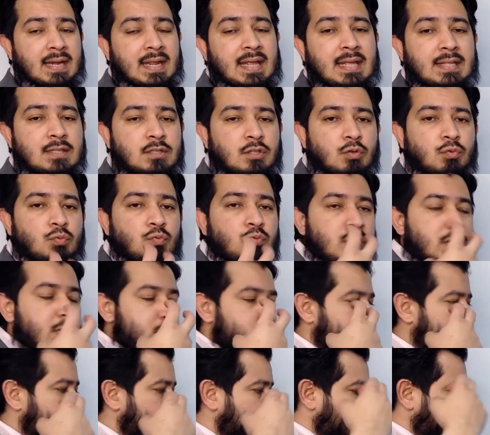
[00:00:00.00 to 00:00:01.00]
It's a
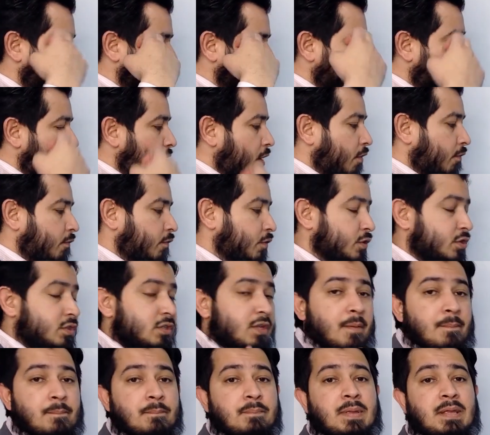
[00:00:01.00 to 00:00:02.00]
resource for
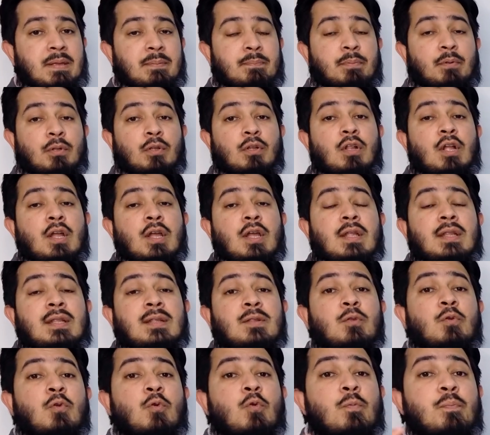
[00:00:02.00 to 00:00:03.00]
some people
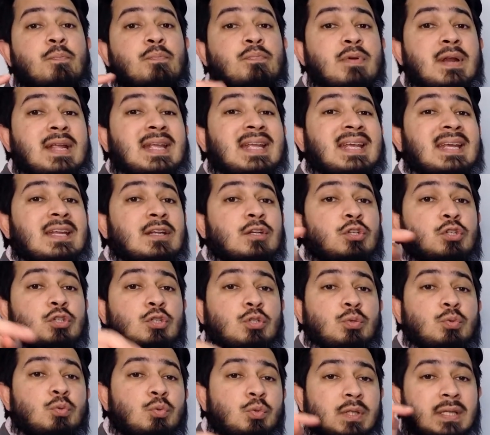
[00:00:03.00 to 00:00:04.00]
who bring it
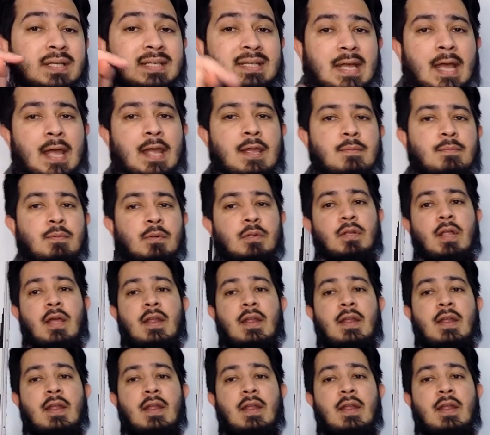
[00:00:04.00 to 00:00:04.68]
to the table.